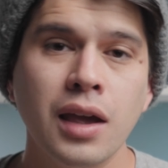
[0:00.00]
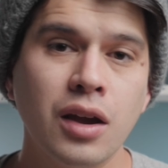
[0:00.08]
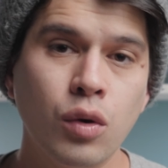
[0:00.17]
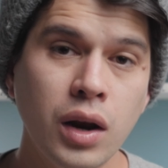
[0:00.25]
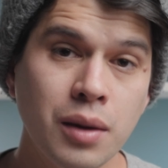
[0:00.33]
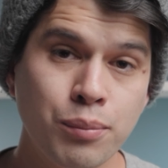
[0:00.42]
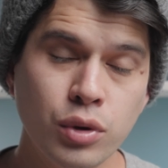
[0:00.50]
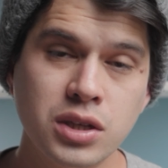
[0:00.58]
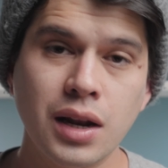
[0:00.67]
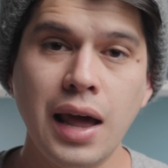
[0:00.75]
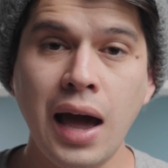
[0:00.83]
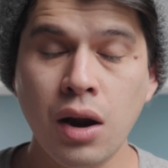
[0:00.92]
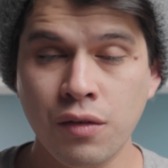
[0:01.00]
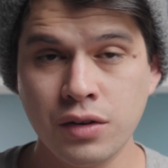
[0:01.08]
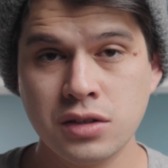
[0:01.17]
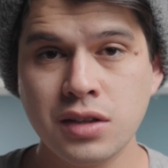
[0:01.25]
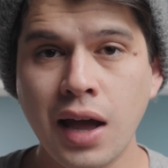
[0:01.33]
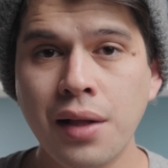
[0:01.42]
create a preset out of
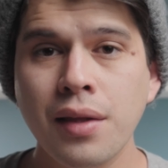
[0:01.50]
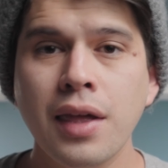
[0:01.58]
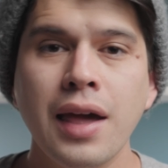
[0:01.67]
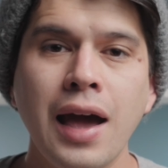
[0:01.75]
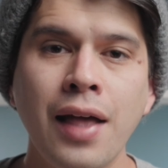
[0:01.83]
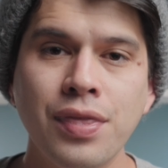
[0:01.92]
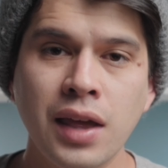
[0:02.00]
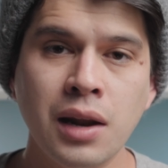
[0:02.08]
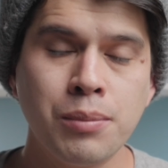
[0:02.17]
her style, and then